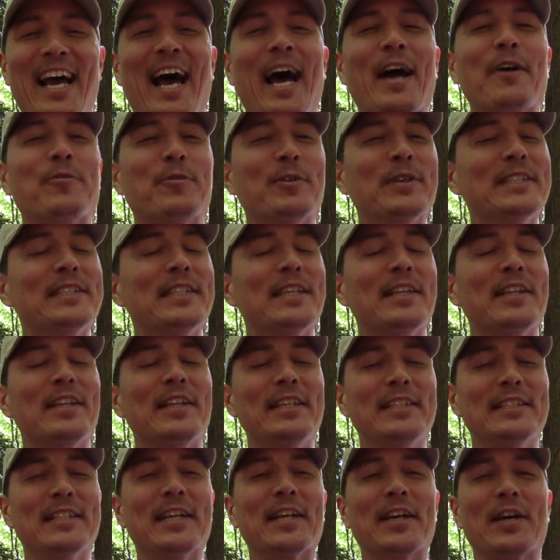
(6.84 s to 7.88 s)
I recently
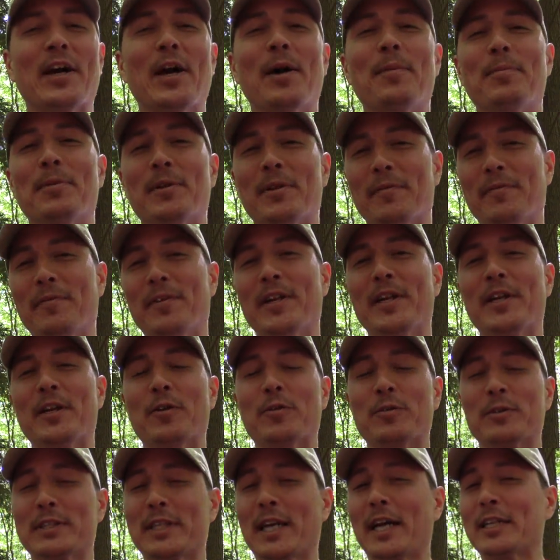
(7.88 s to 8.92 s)
did a couple of
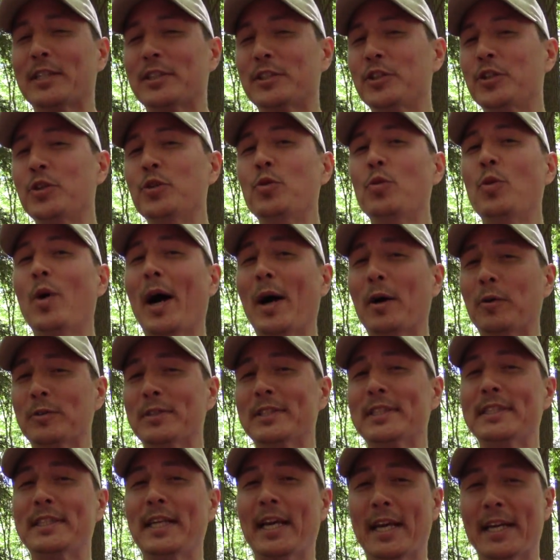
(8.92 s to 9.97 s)
videos on two
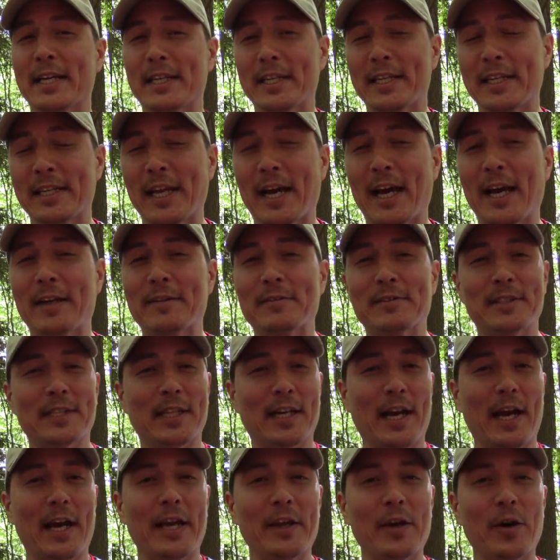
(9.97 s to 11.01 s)
outstanding knives that
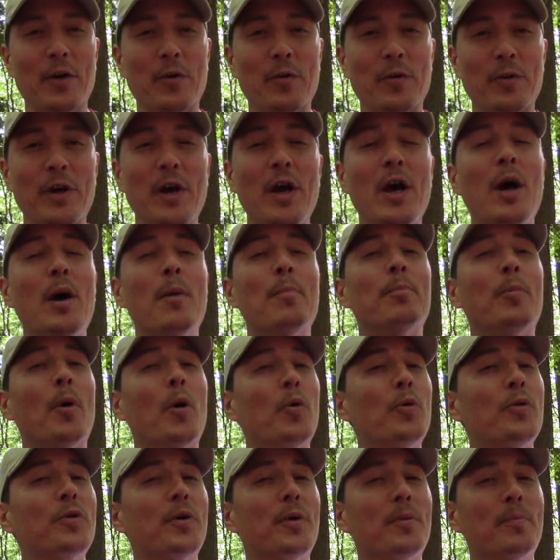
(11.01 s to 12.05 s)
I own.
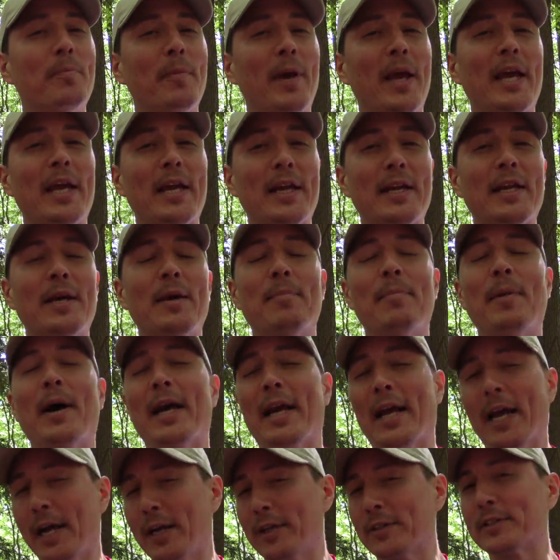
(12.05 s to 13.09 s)
Both are made by
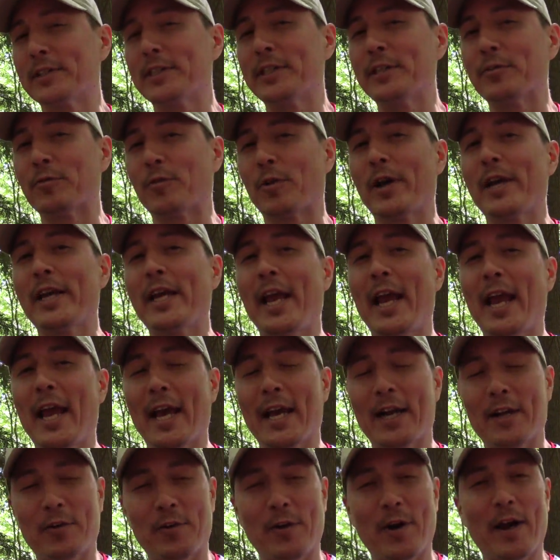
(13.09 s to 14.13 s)
LT Wright
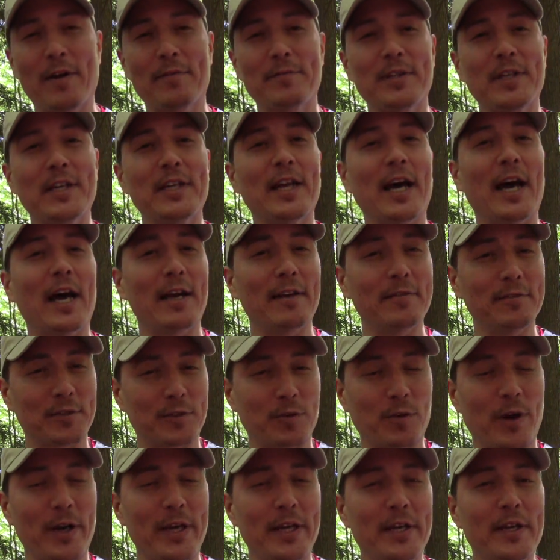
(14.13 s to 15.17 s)
Handcrafted Knives
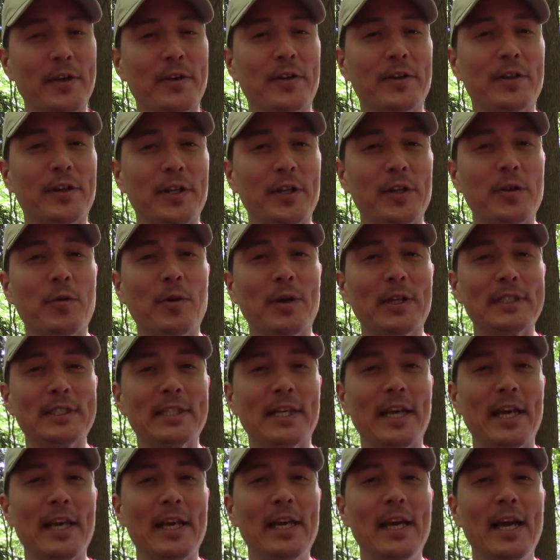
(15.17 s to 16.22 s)
right here in the
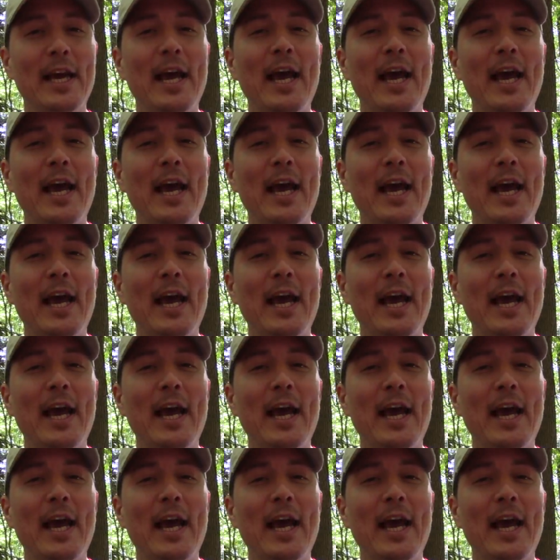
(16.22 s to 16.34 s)
USA.